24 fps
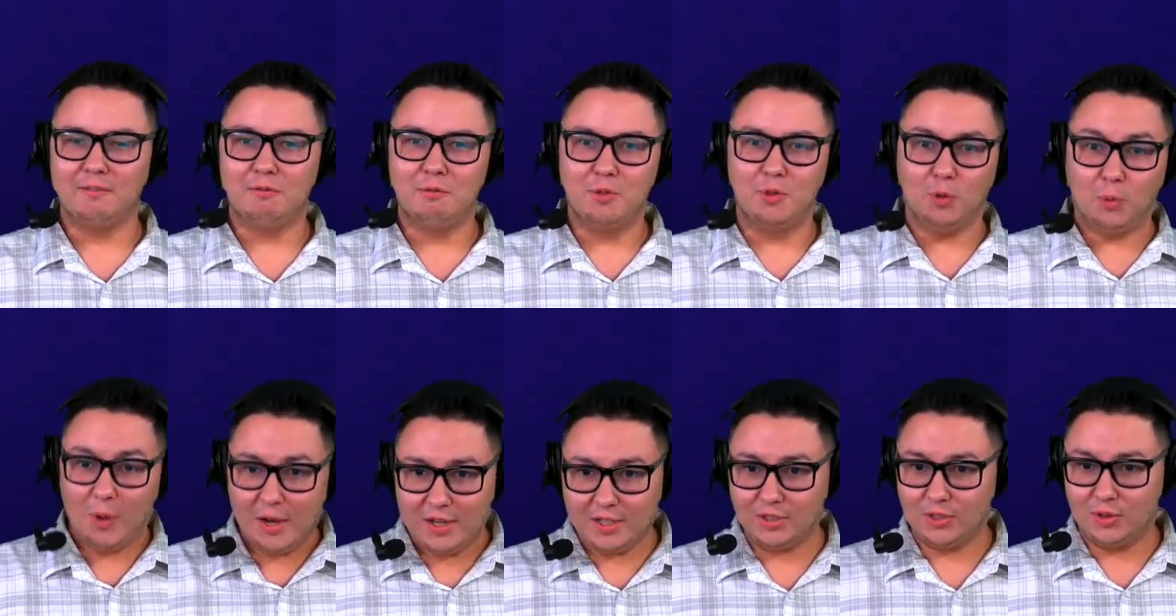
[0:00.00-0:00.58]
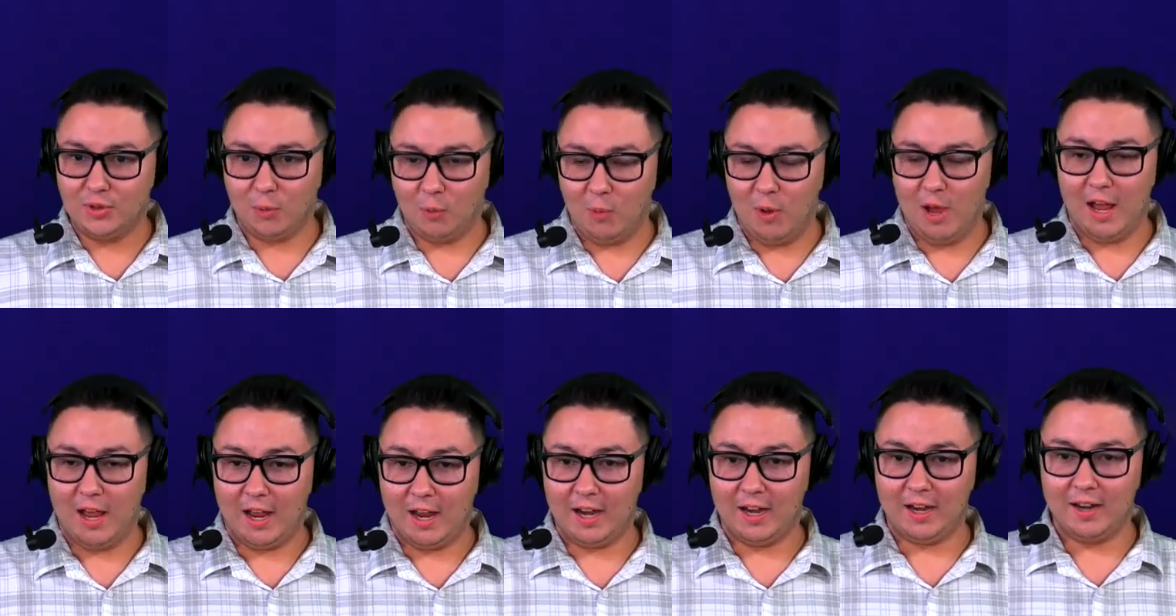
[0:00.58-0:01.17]
The rest of the
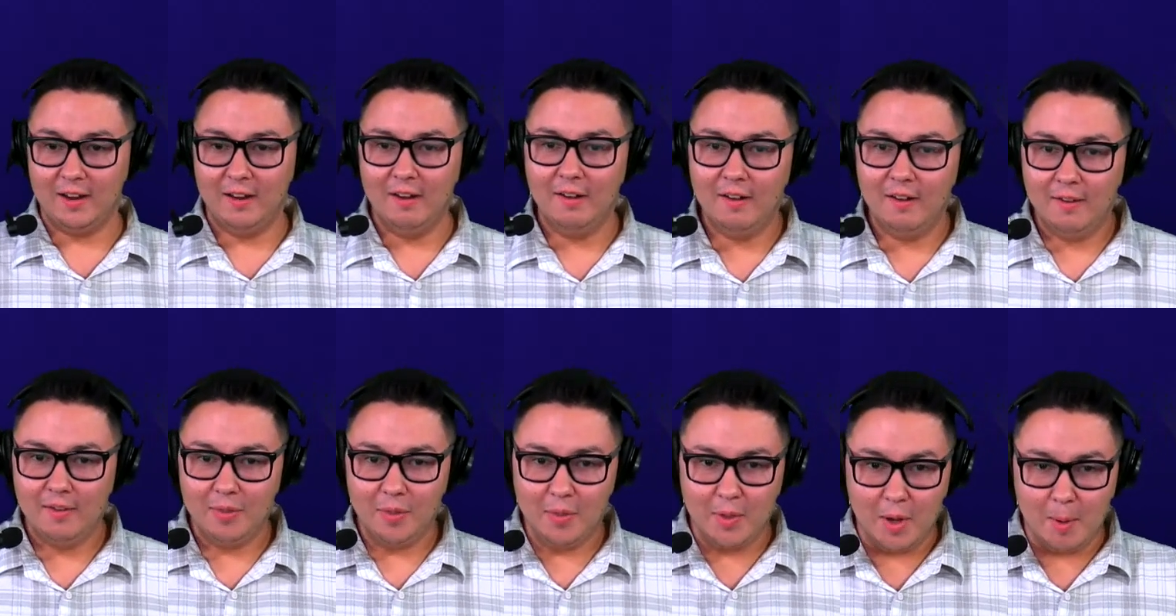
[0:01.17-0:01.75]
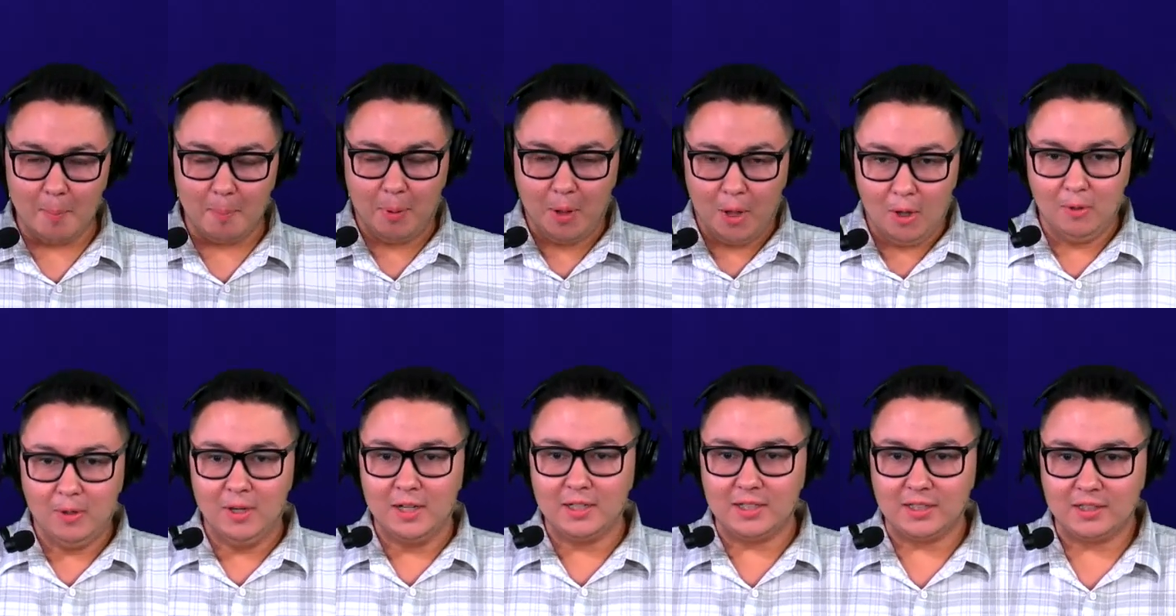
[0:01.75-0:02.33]
way, the
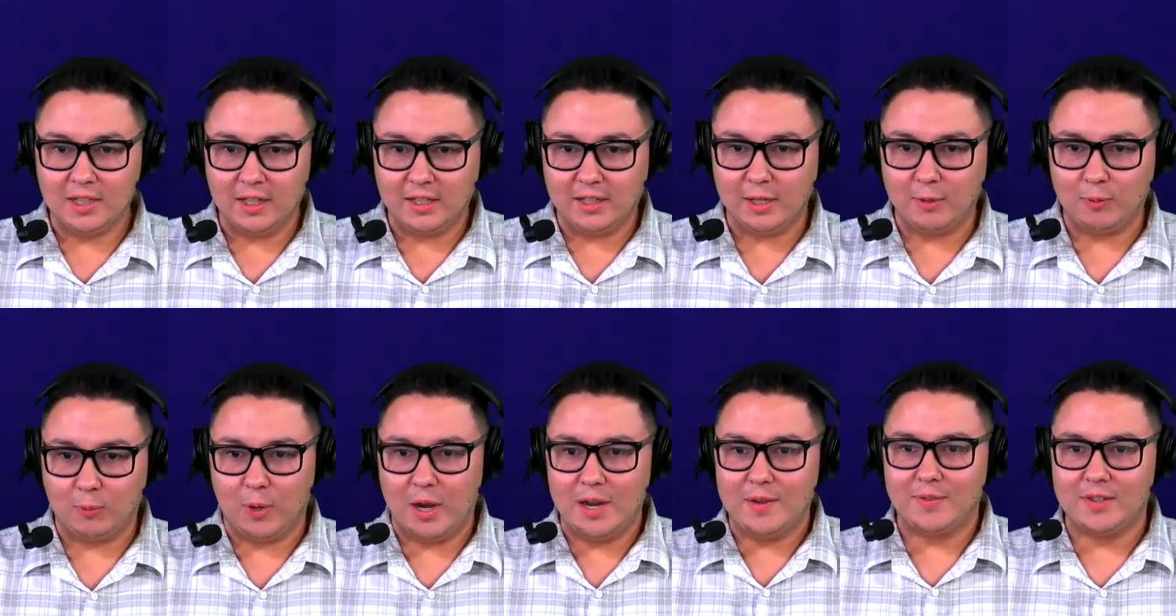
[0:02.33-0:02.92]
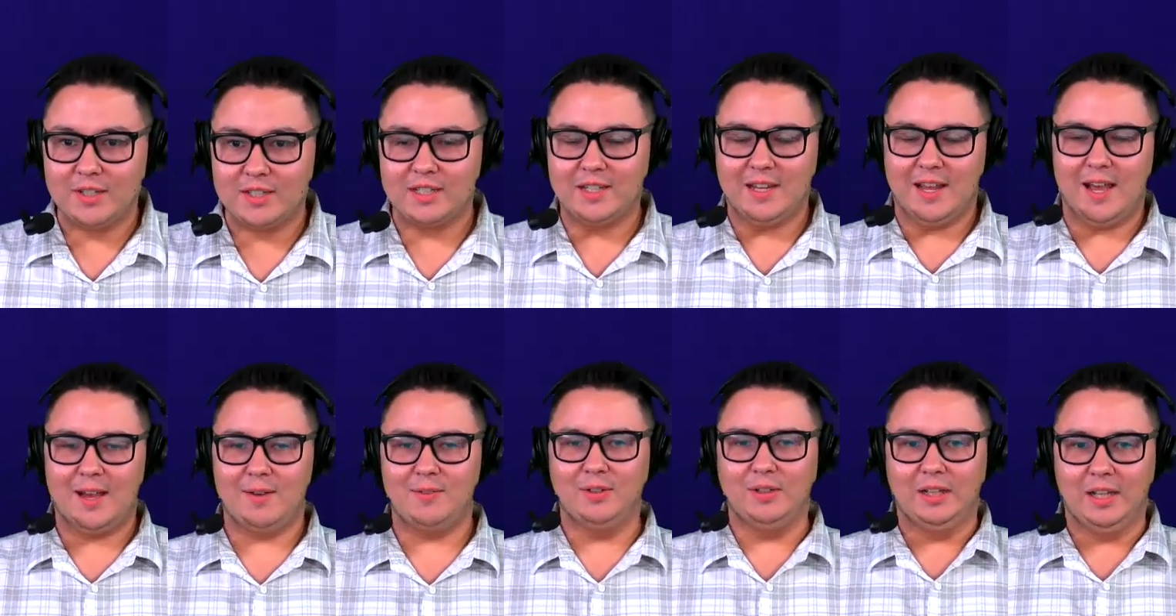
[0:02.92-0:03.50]
opponents that the Ravens
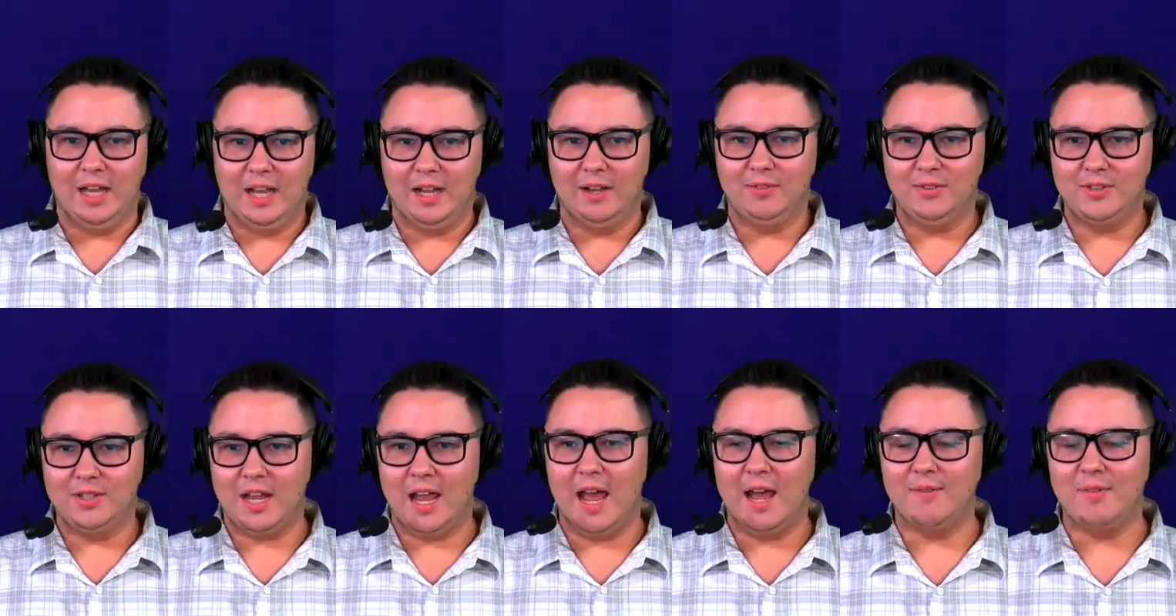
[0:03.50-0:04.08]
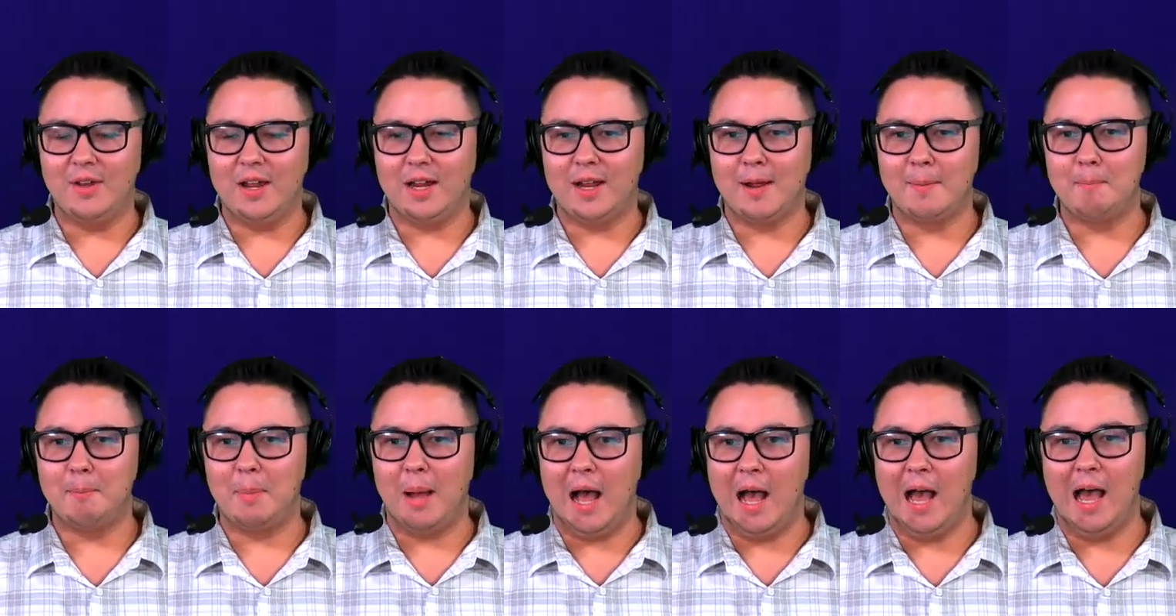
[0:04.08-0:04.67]
have left have a
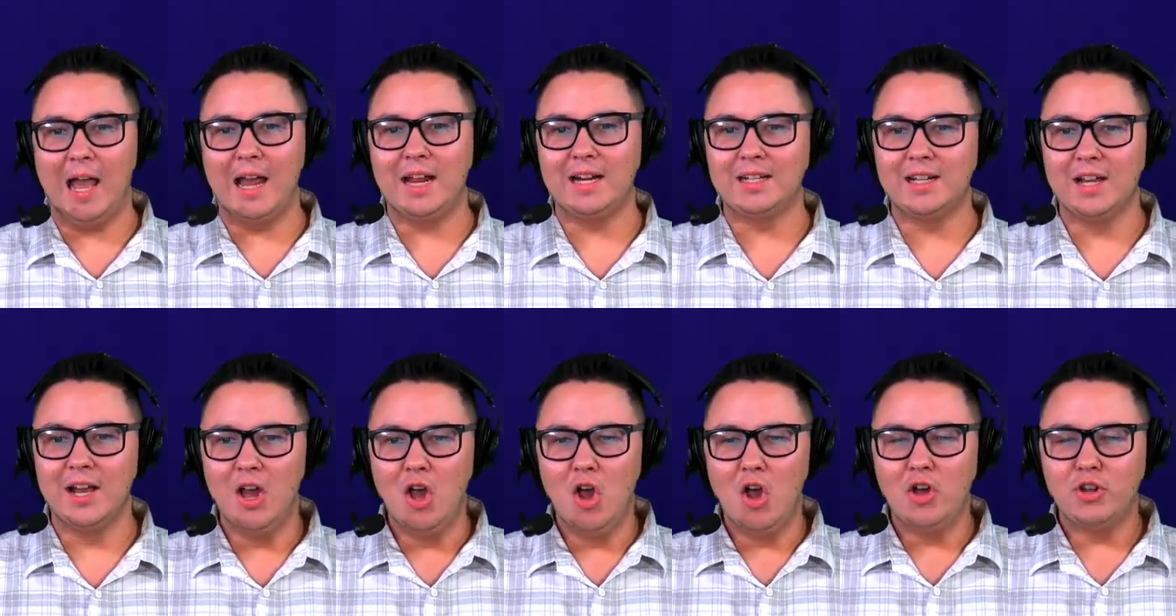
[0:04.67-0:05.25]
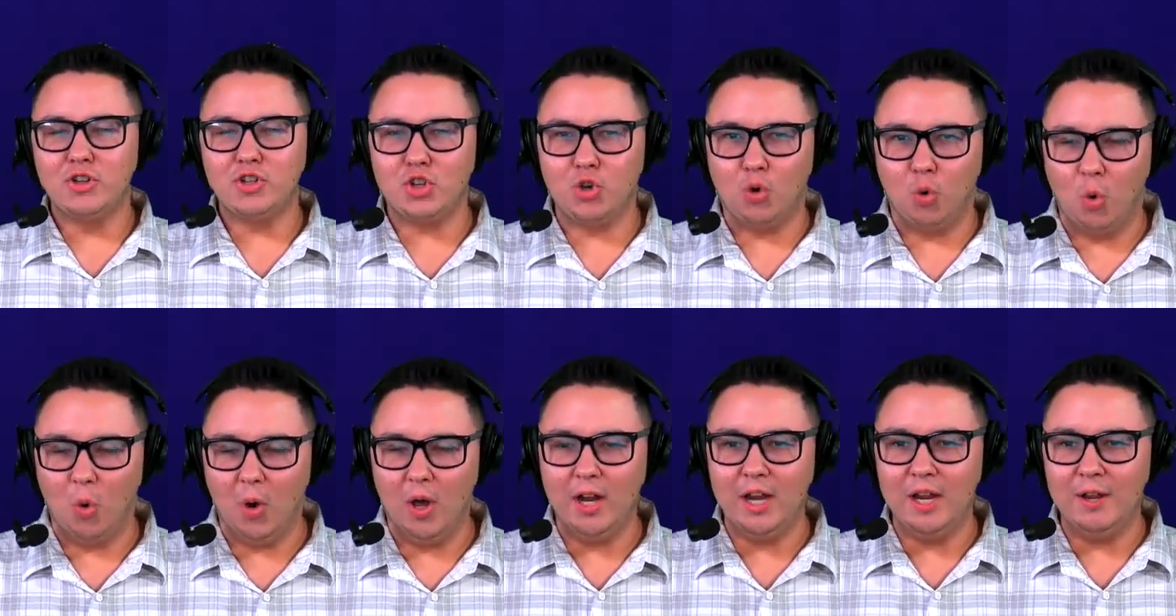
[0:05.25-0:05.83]
combined
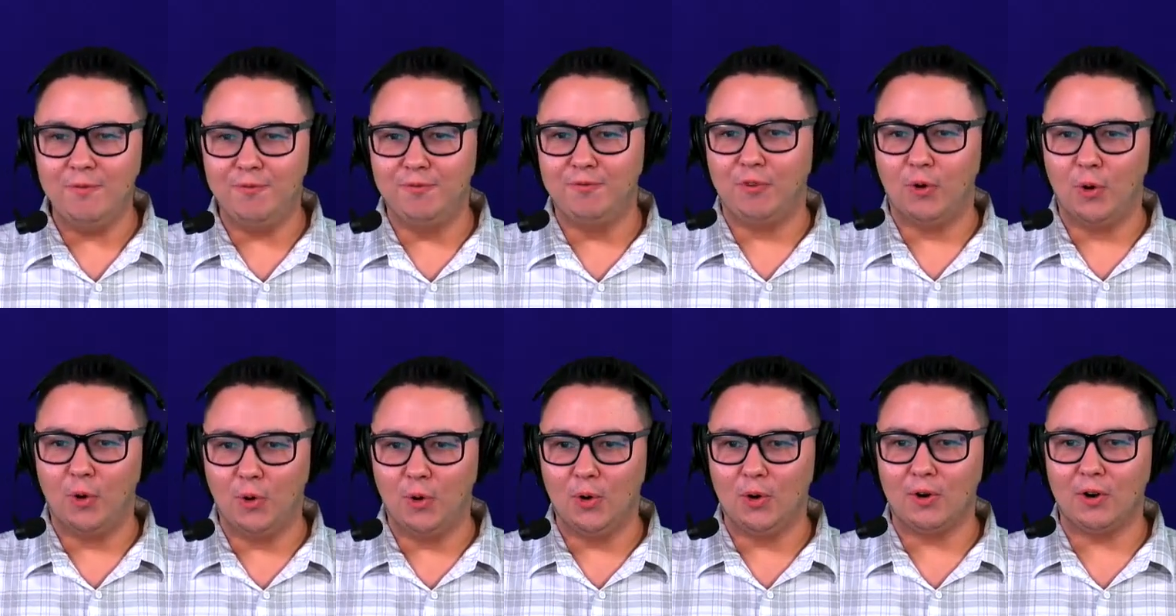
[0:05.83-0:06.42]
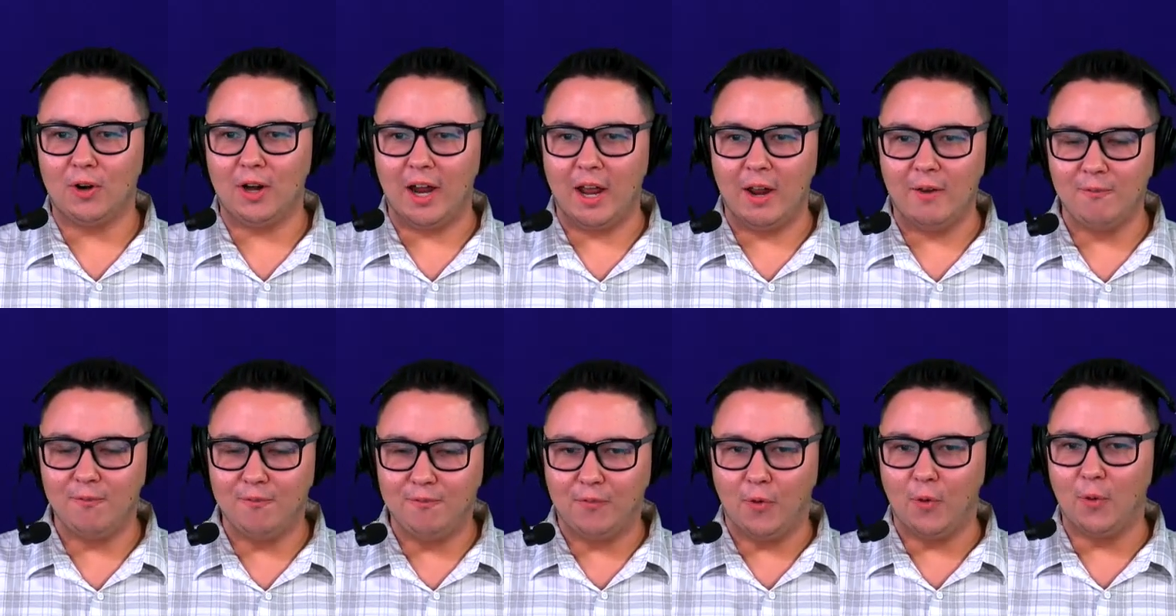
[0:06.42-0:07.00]

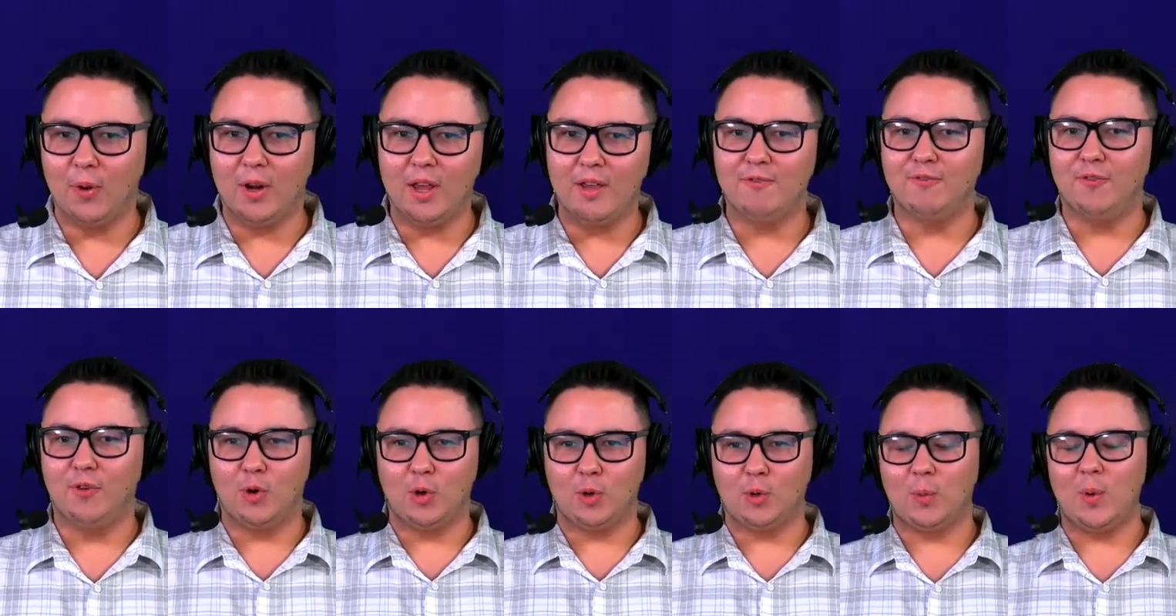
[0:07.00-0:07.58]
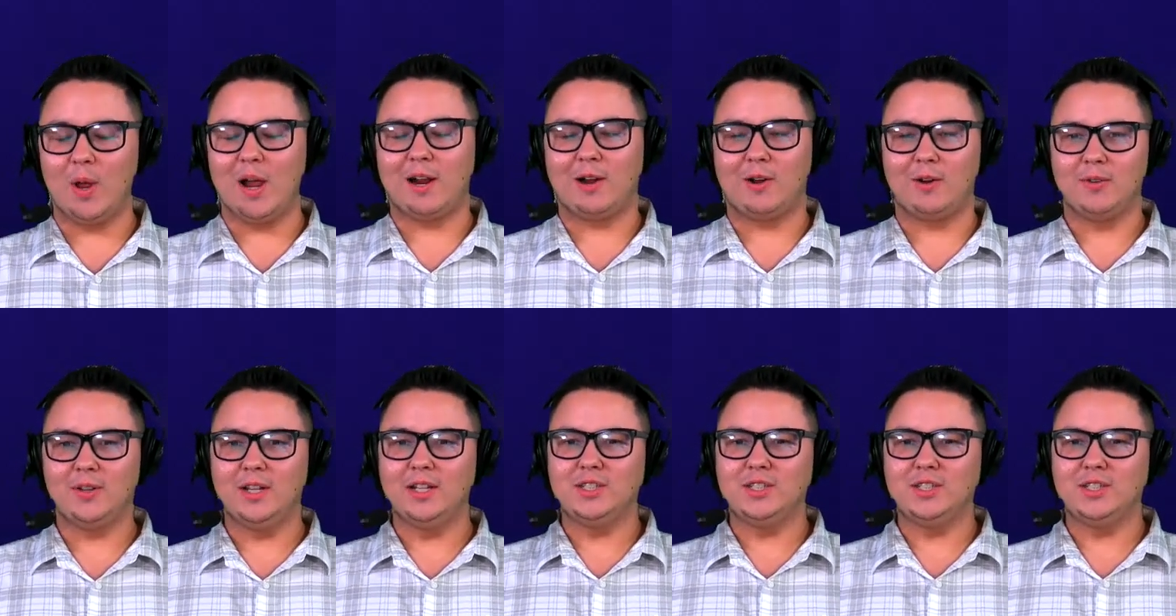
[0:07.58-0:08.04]
24-44 record.